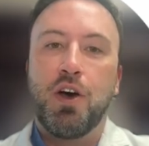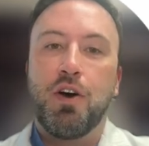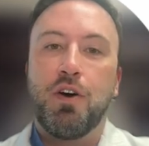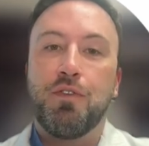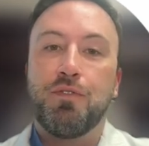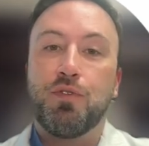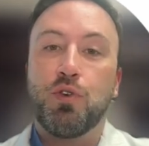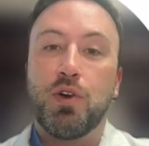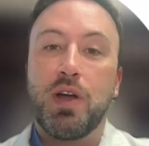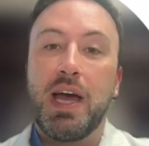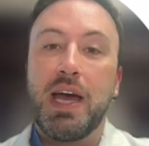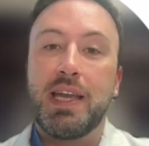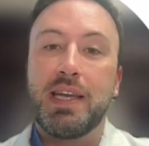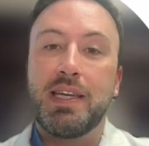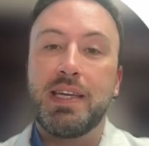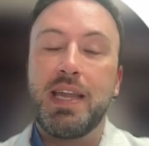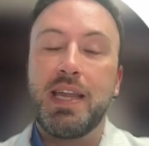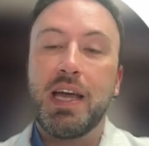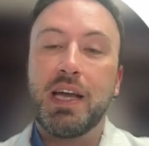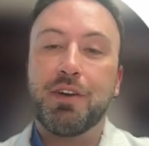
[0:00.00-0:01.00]
For head
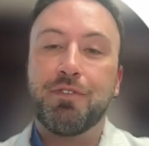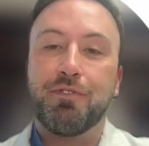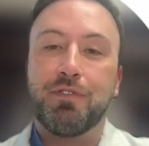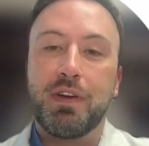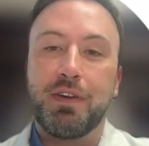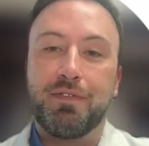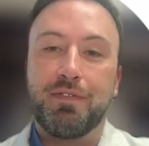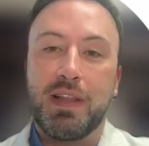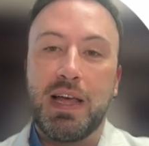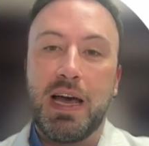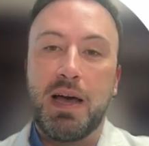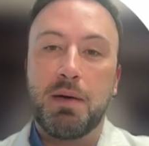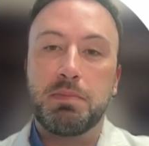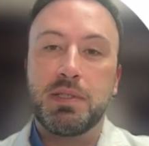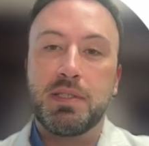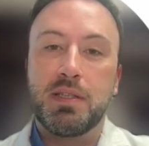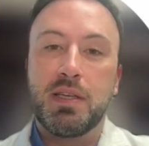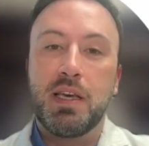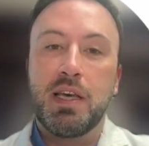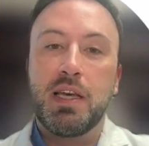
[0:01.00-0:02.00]
and neck free
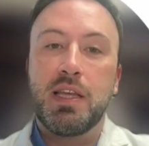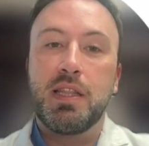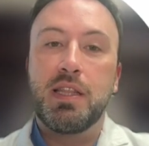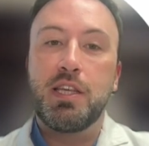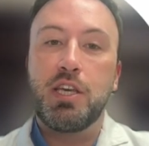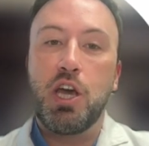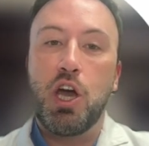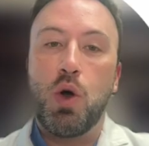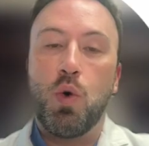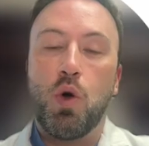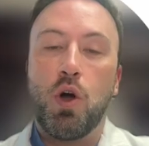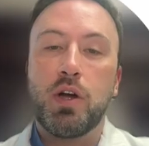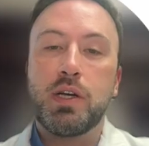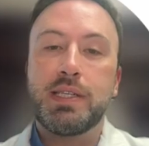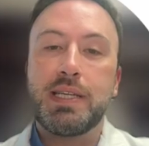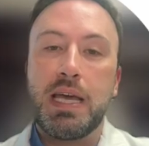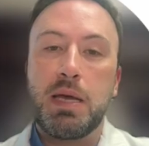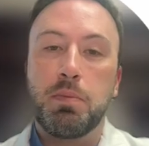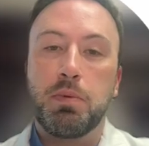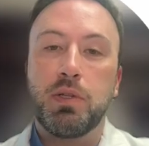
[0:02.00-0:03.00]
flaps, the OR
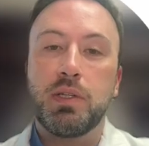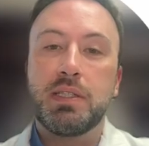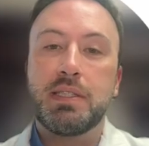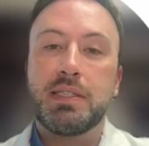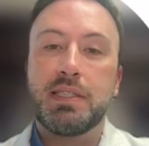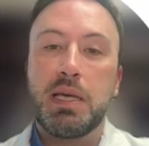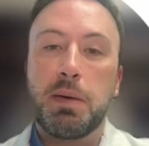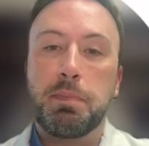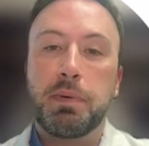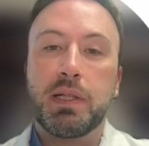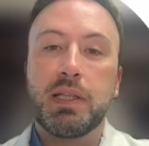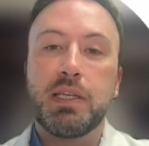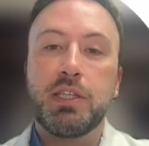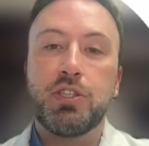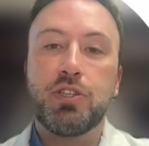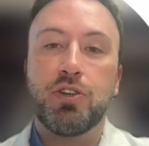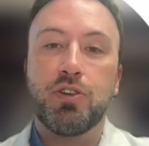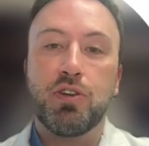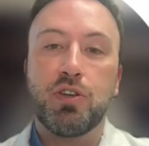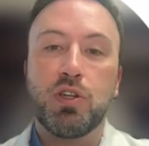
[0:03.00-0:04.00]
table is typically
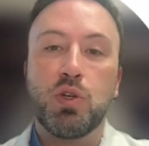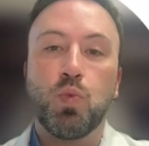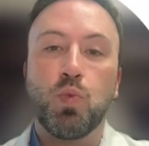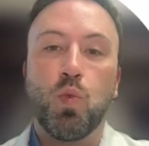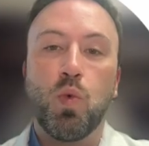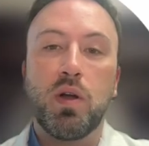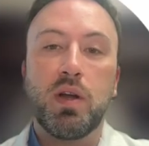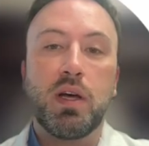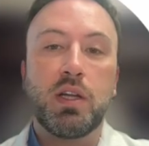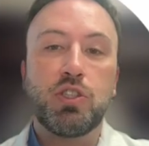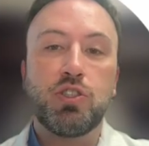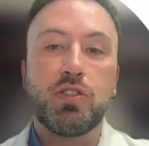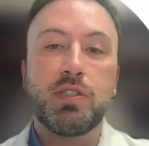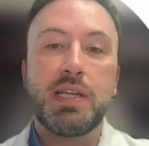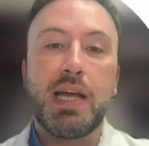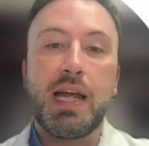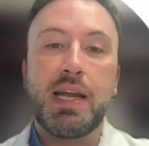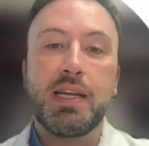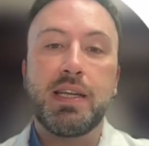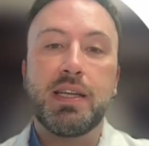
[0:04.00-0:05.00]
turned
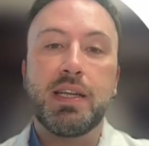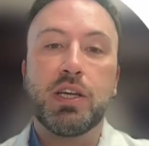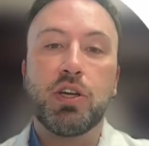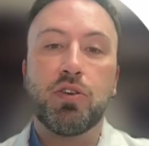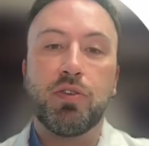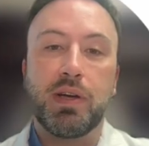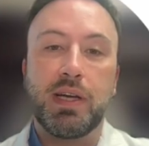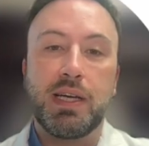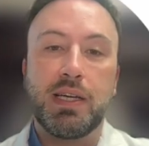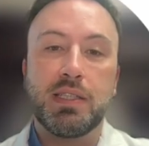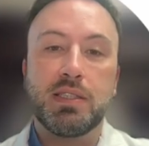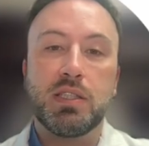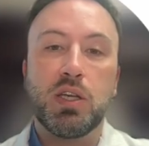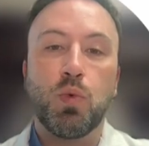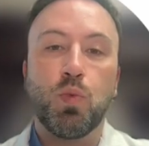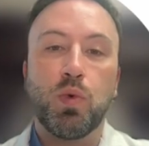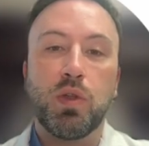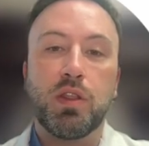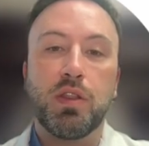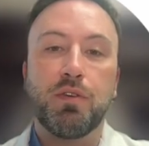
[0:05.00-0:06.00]
180 degrees
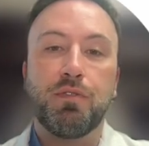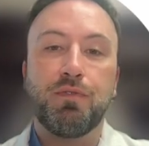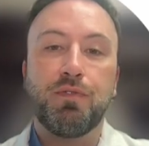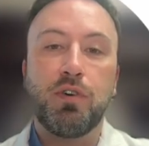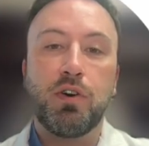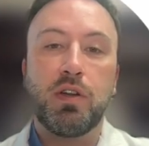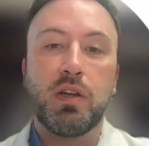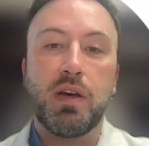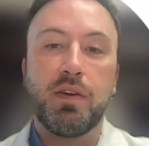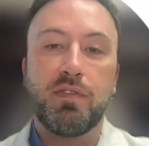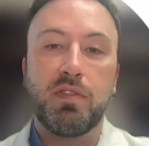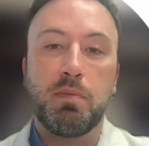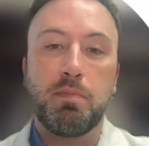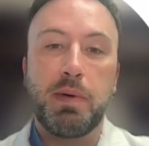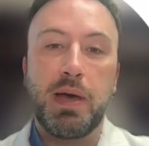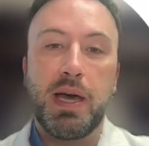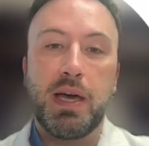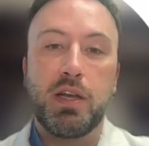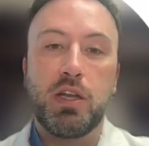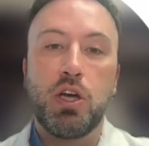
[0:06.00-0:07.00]
with the foot of the
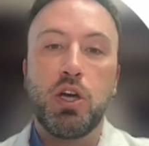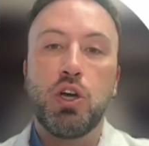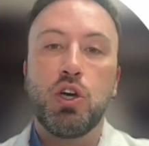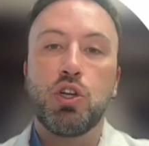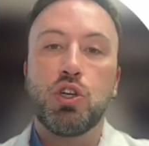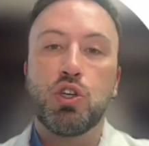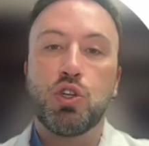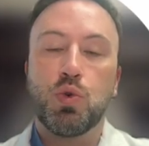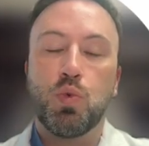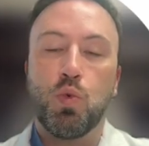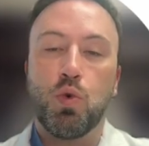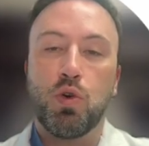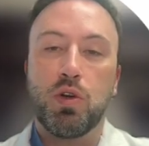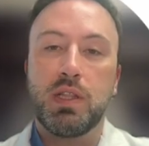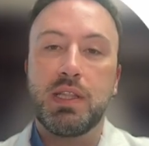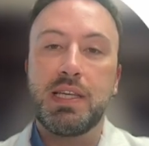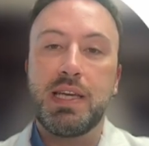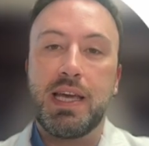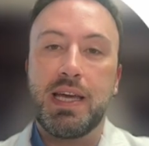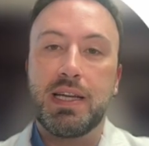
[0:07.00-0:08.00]
bed
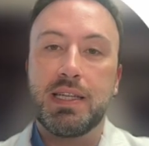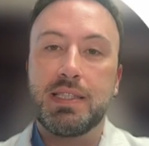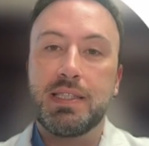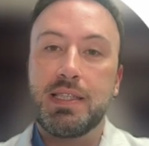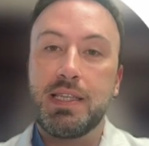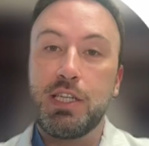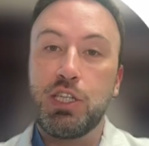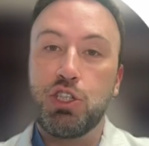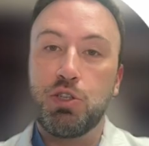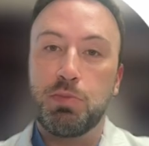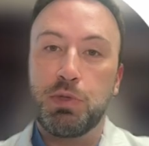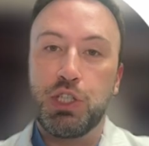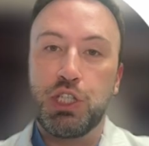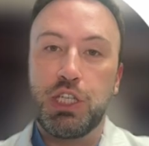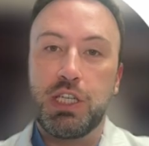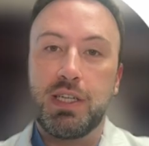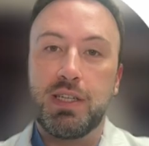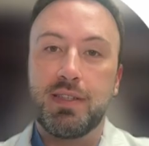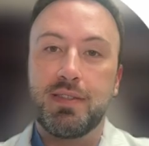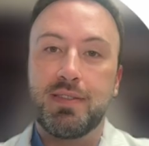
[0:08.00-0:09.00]
toward the anesthesia
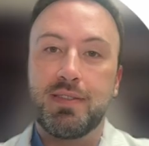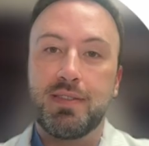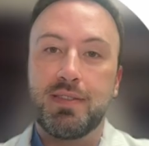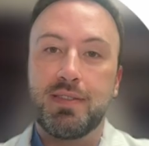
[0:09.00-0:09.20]
machine.